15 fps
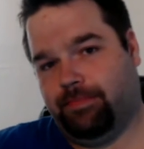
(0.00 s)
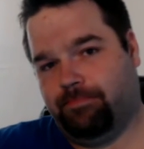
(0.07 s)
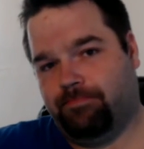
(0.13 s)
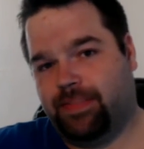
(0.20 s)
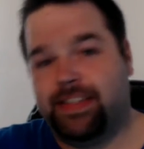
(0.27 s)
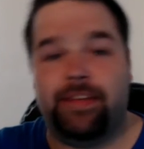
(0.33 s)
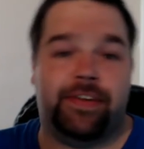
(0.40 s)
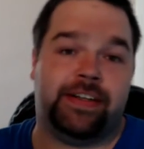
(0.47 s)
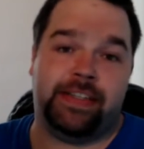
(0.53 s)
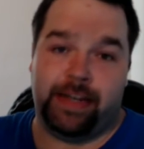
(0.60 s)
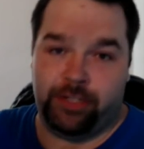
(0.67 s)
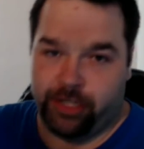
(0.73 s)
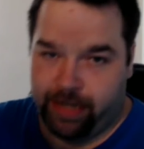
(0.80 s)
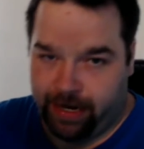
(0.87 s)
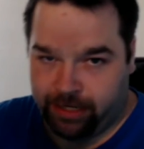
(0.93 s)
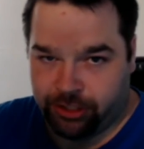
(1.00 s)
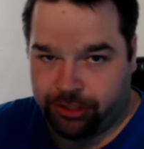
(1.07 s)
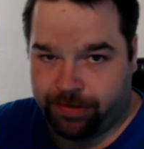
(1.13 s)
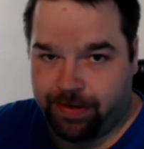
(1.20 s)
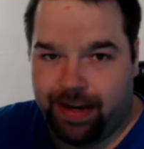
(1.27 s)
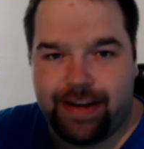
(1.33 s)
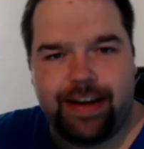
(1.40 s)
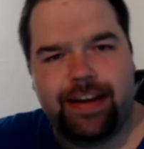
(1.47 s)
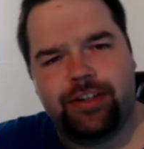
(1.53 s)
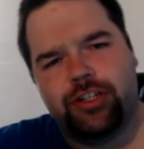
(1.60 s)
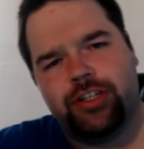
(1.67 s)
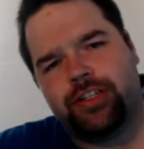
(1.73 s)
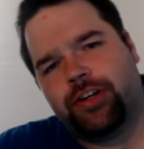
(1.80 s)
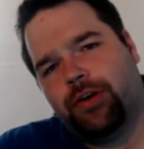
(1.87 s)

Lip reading: civics education and just go